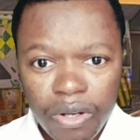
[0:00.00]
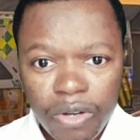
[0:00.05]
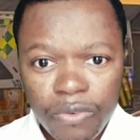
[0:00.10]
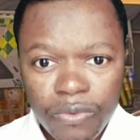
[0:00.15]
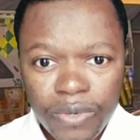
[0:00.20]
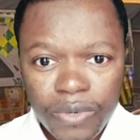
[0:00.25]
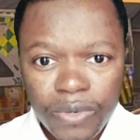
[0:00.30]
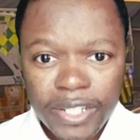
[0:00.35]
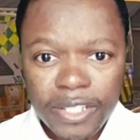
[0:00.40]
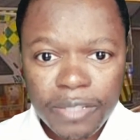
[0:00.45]

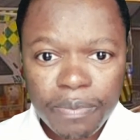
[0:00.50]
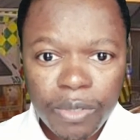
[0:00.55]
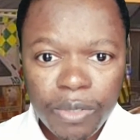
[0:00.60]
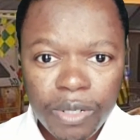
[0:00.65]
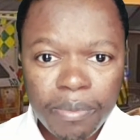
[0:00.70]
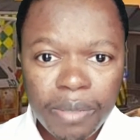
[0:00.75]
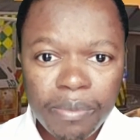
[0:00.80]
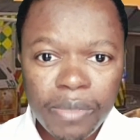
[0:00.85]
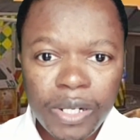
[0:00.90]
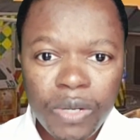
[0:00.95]
of what is
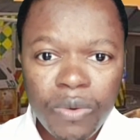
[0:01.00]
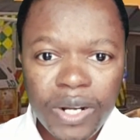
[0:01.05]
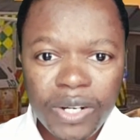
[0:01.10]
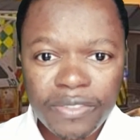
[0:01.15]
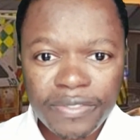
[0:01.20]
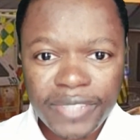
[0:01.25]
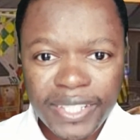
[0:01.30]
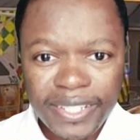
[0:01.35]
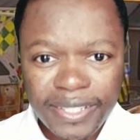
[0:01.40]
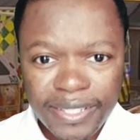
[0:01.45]
probably one
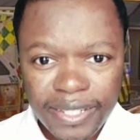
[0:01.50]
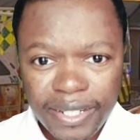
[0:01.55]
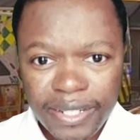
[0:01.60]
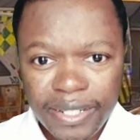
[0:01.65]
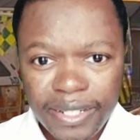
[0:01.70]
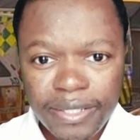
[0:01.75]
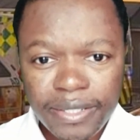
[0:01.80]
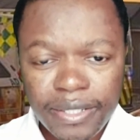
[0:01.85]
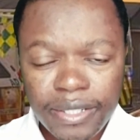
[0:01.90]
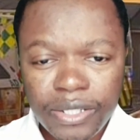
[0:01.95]
of the
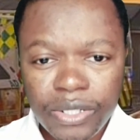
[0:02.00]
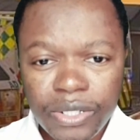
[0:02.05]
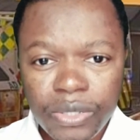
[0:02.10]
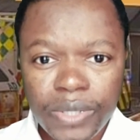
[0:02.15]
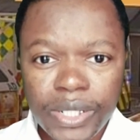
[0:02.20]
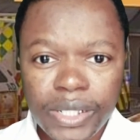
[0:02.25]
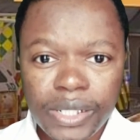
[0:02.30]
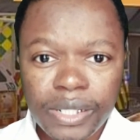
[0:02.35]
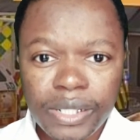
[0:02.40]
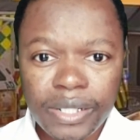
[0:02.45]
saddest
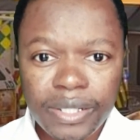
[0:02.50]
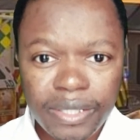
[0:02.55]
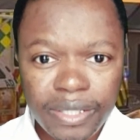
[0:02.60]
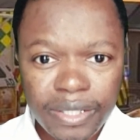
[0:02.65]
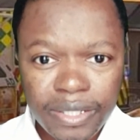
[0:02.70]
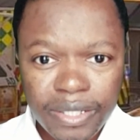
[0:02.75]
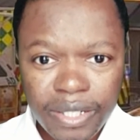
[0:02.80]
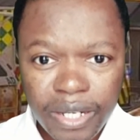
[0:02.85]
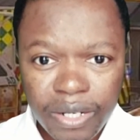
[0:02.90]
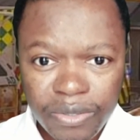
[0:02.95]
situations in
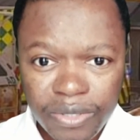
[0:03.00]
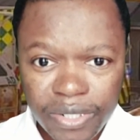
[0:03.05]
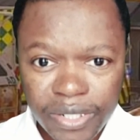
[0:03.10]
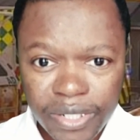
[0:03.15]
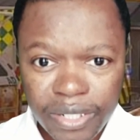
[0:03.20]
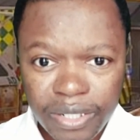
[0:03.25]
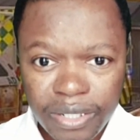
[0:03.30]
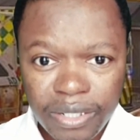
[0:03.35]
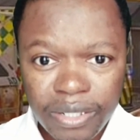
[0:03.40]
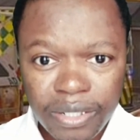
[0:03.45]
this
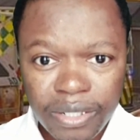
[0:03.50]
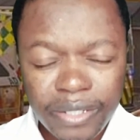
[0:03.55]
country